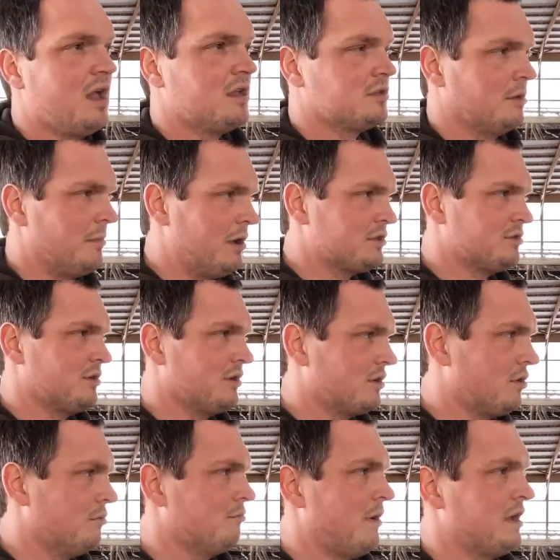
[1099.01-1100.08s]
So I'm also going to
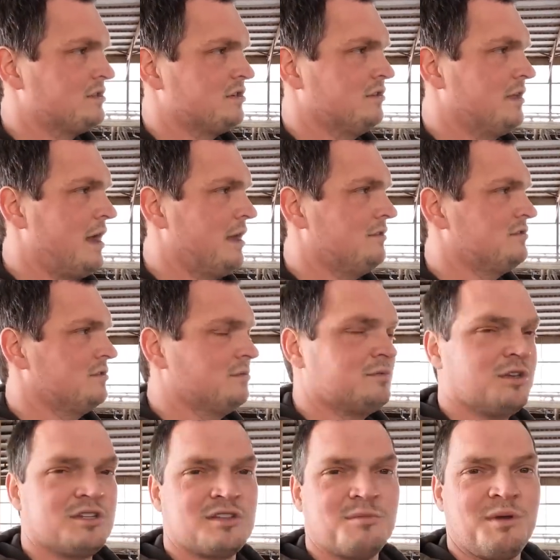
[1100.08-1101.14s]
go measure that, so
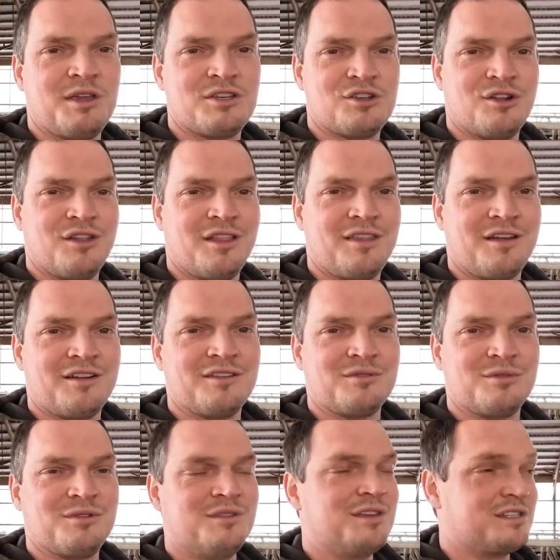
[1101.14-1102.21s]
just to make sure that they're
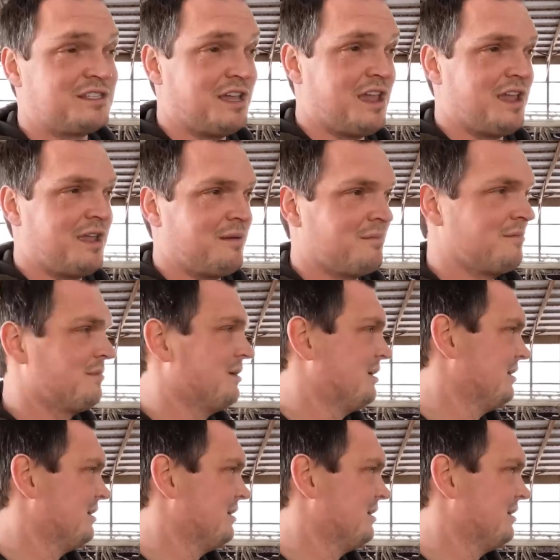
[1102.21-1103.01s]
the same